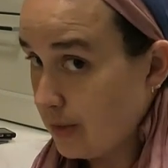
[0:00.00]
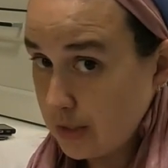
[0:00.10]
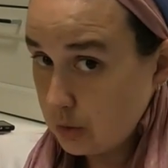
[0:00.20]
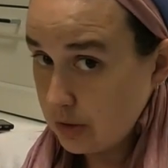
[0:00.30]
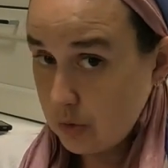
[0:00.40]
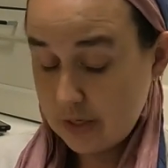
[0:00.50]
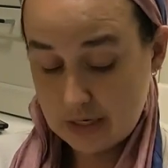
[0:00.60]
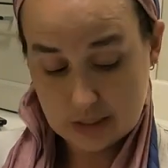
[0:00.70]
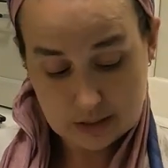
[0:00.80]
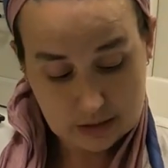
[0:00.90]
twist, twist,
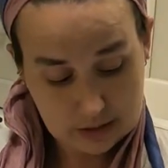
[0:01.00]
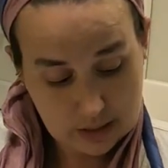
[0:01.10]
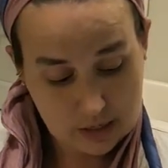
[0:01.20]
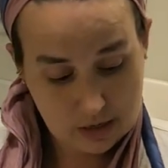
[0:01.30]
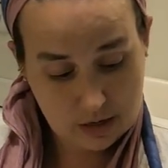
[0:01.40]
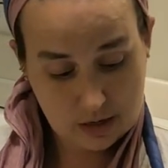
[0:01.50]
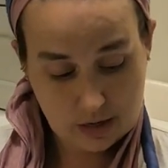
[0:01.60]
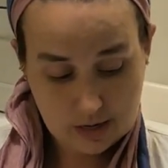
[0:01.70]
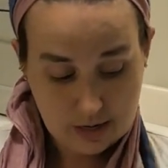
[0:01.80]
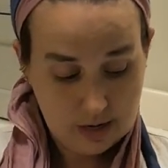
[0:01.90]
twist,
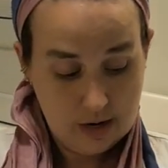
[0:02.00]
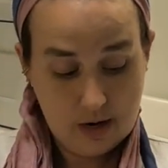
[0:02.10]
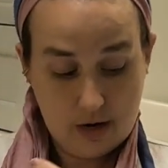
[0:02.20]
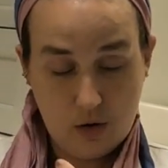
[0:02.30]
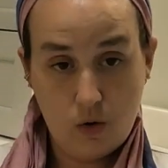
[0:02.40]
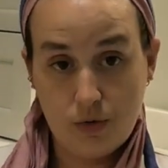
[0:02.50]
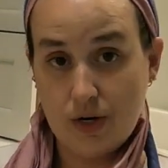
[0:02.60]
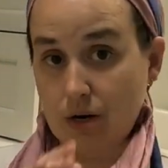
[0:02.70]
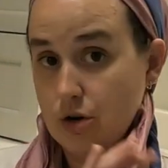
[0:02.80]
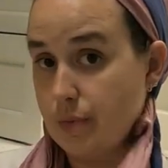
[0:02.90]
and hold
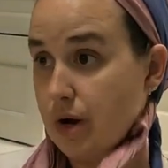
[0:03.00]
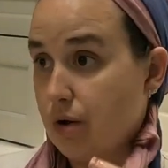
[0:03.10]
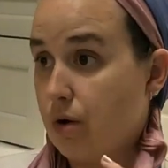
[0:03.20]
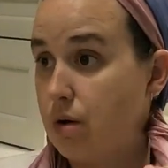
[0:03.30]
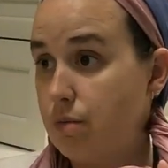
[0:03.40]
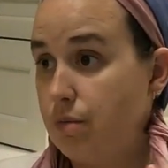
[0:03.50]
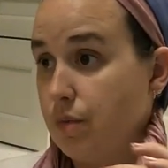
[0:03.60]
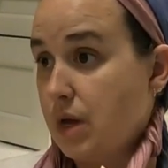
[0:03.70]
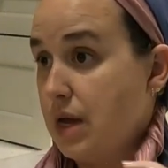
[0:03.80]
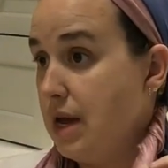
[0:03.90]
it under my arm.
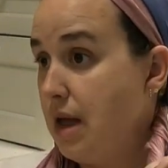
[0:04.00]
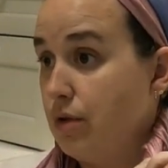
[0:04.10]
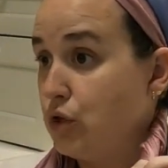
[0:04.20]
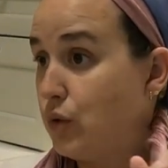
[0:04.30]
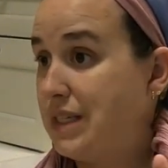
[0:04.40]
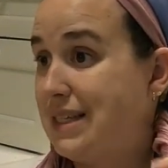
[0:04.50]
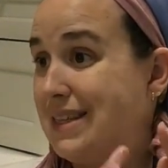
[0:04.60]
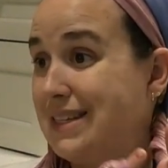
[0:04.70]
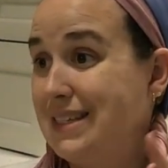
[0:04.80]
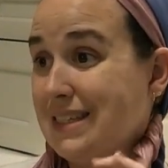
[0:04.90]
Twist
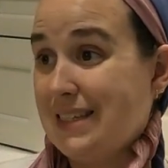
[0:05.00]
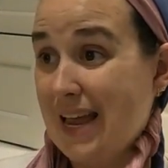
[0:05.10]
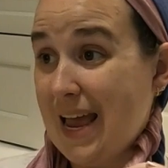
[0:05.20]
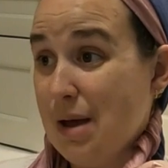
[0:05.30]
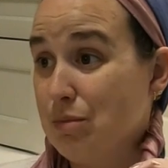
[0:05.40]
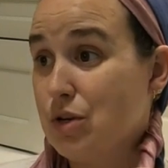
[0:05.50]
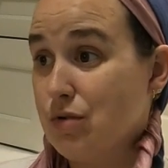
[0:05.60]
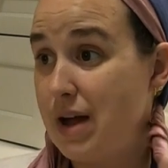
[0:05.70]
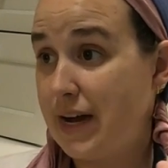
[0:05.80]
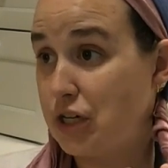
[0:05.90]
in the same
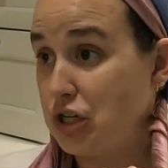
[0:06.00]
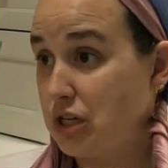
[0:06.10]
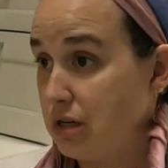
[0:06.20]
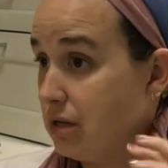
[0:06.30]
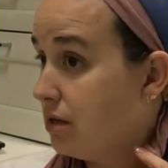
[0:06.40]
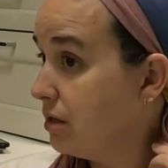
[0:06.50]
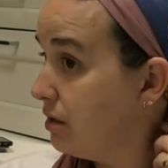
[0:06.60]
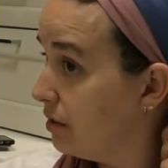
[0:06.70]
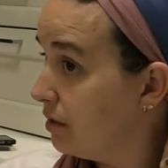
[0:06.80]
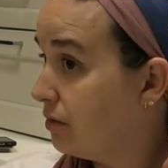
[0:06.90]
direction.
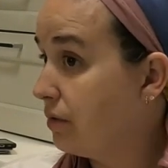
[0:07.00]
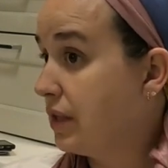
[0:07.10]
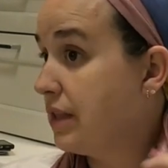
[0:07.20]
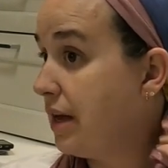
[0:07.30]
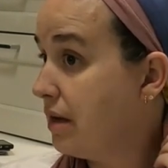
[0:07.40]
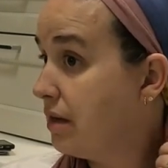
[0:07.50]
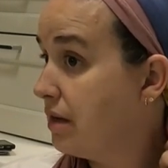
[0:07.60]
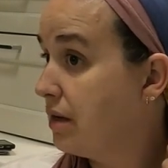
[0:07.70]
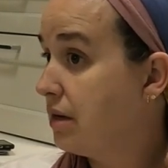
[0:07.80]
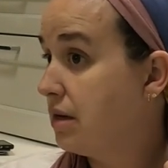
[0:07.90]
Look at that.
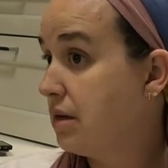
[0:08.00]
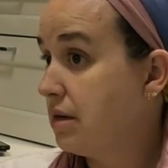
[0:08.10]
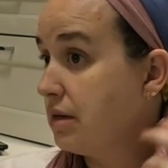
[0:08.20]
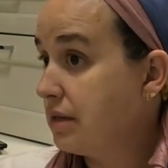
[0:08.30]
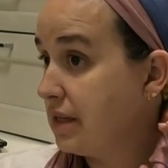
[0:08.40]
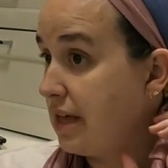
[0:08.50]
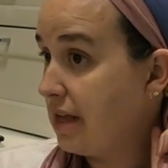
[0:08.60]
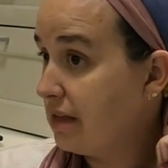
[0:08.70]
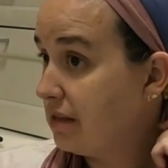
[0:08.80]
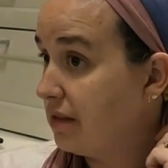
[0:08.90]
See
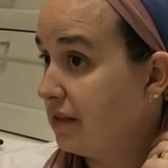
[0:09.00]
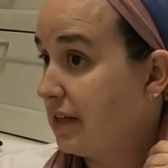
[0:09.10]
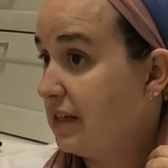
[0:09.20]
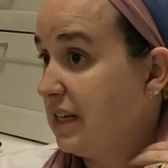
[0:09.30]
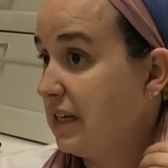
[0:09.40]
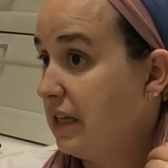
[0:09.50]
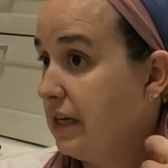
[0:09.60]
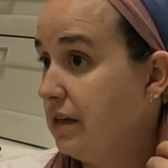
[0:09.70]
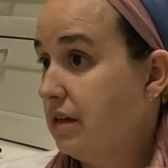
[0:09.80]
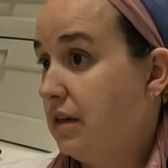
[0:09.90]
that
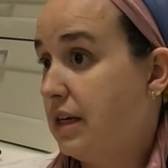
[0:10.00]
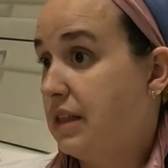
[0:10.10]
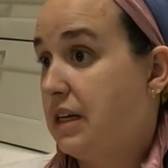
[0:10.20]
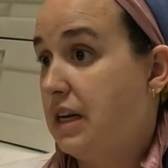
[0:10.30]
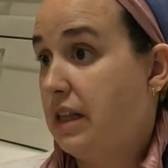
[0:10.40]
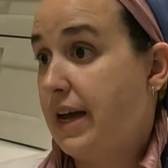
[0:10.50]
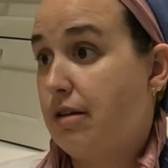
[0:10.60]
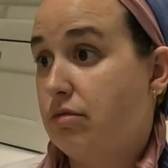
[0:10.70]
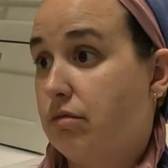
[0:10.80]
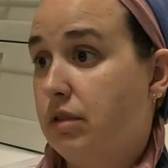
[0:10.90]
dingly? Get the dingly out.